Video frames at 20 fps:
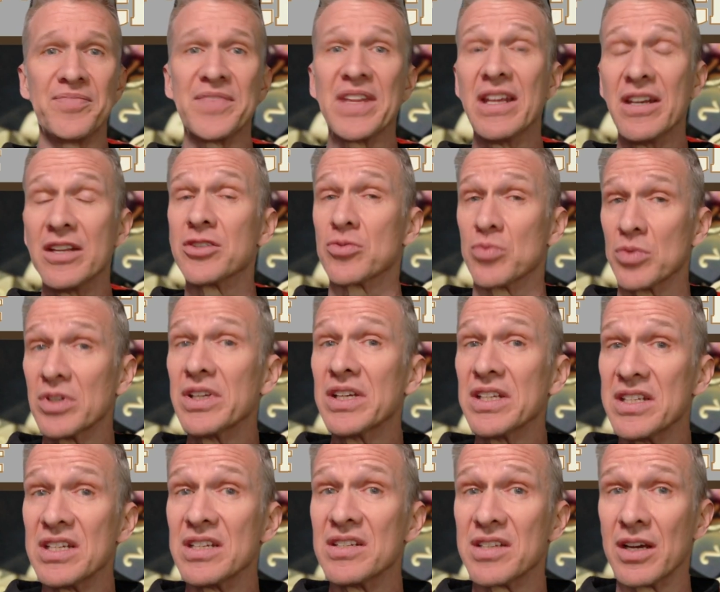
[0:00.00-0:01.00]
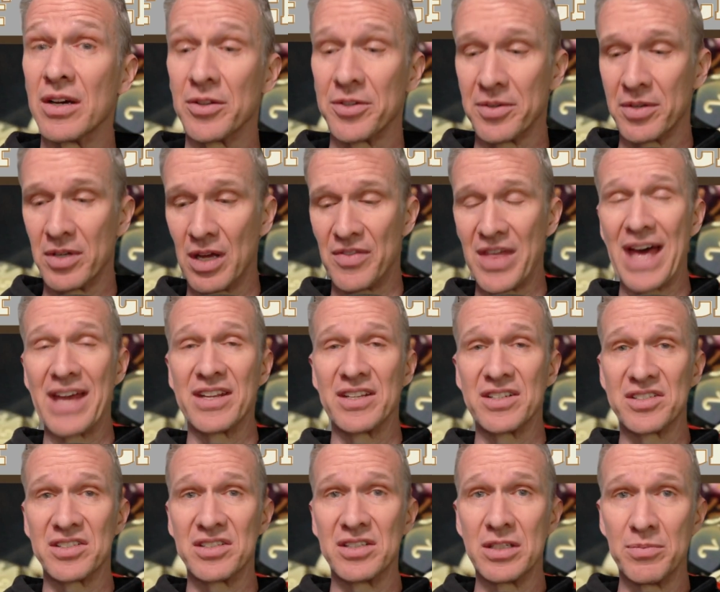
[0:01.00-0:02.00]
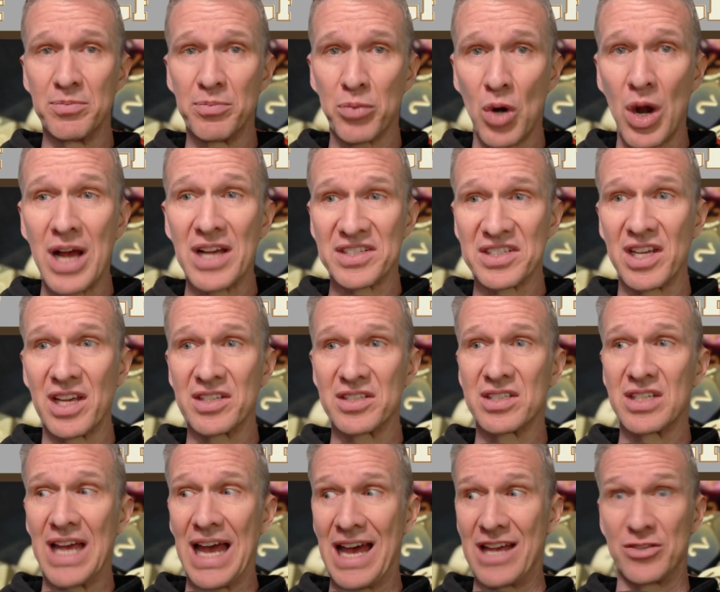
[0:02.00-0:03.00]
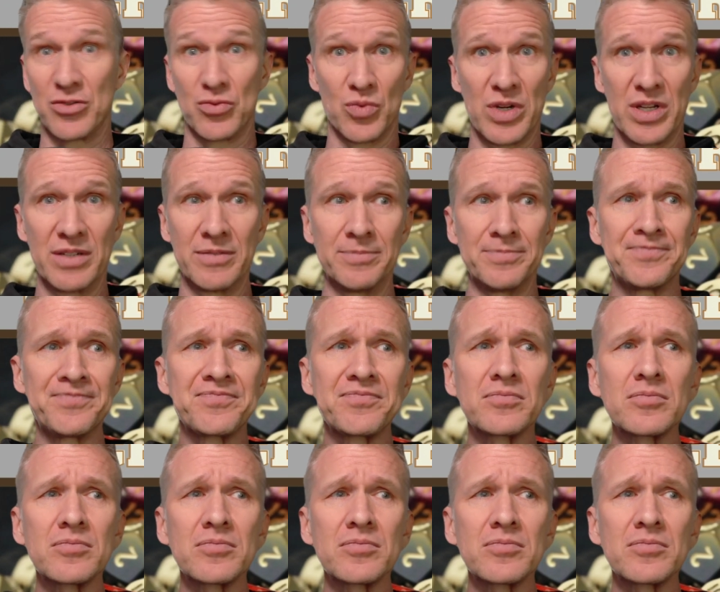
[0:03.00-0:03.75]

It is really detailed. That is the process as written.